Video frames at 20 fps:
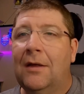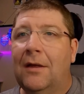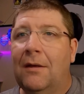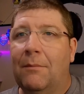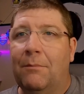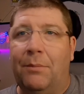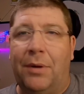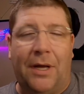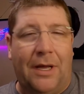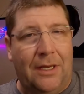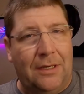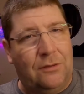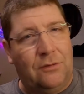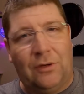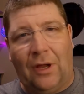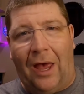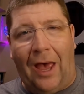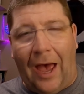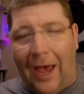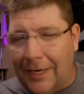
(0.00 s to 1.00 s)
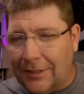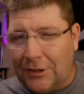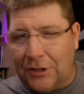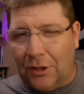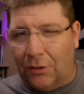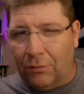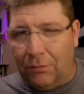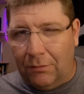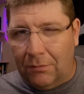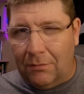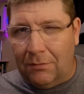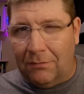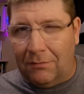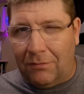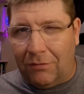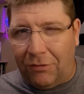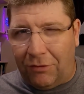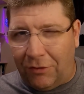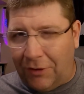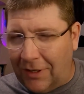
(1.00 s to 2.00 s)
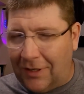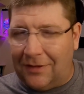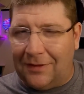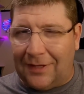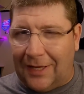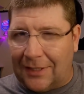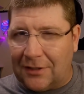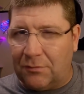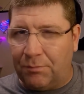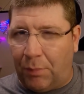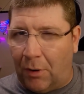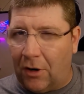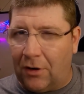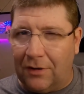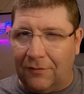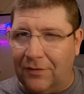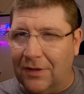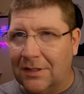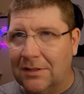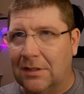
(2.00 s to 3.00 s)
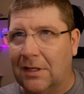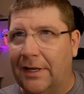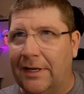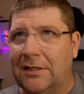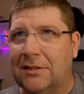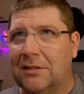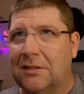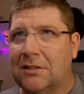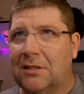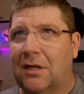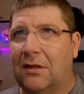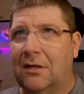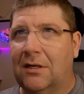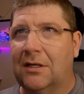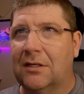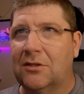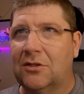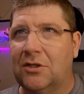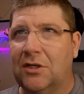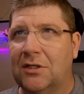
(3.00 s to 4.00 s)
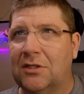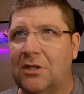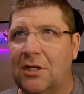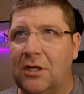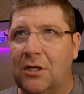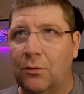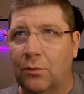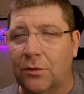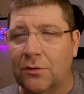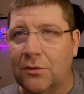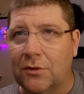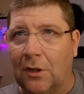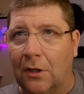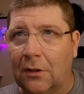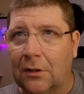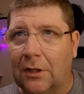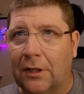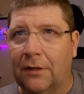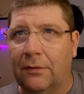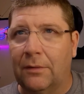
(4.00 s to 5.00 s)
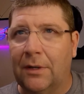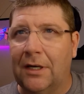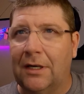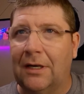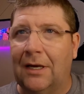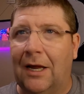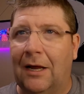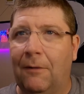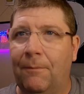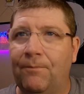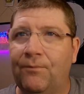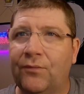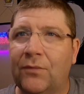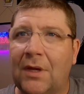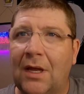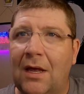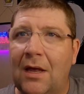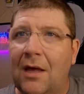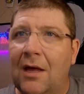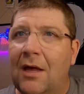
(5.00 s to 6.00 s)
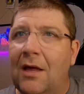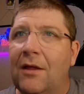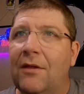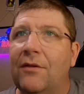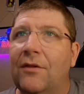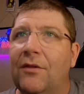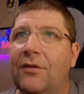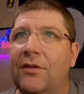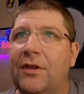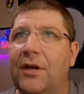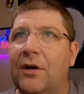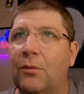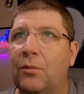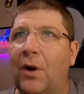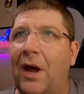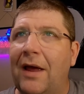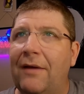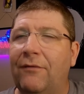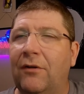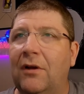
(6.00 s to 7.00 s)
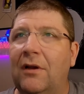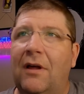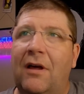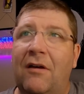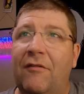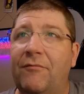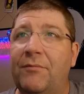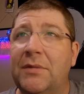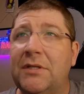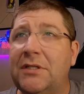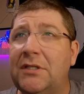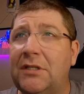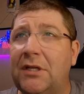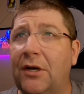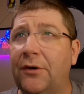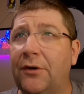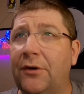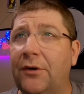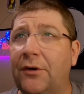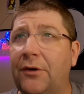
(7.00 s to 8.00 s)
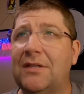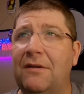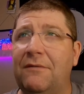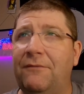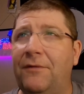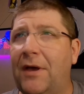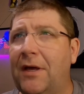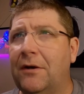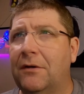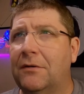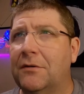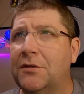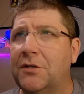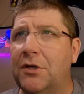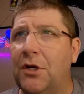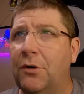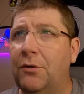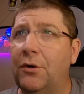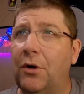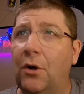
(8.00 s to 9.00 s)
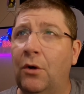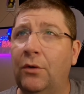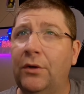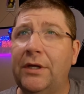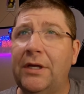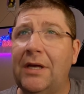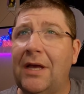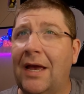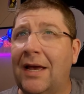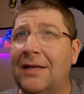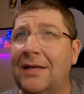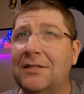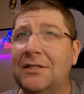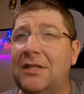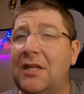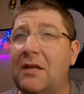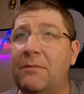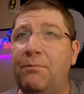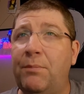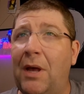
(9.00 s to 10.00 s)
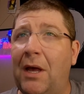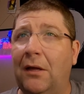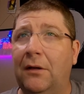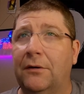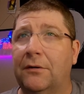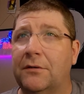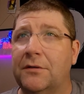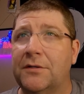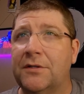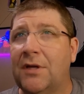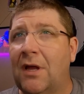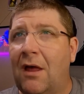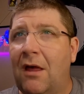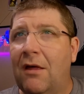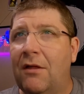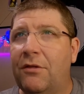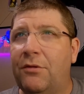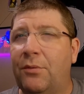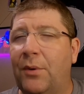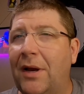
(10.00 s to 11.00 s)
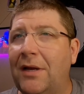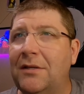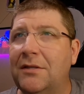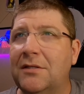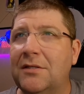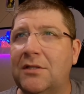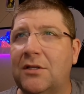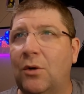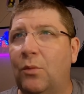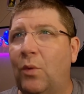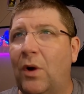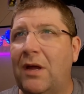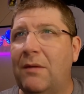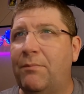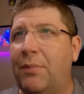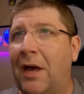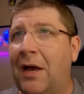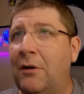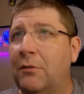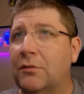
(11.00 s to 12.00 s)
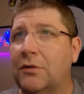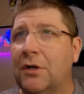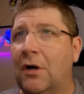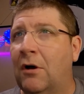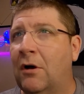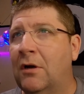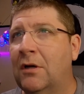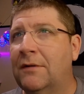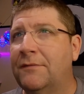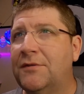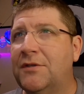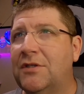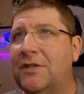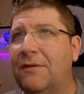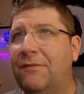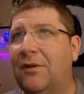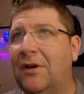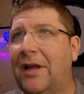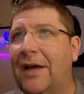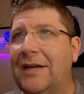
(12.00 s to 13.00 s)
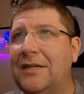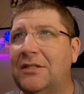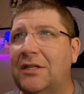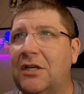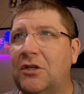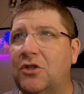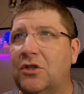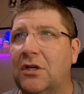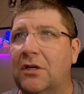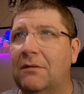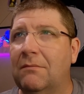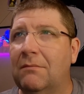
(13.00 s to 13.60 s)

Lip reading: but I don't think that's part of this license. I think it's just the Rusalka right now. The arrival of mysterious invaders known only as the Pillars threatens to wipe out all of civilization.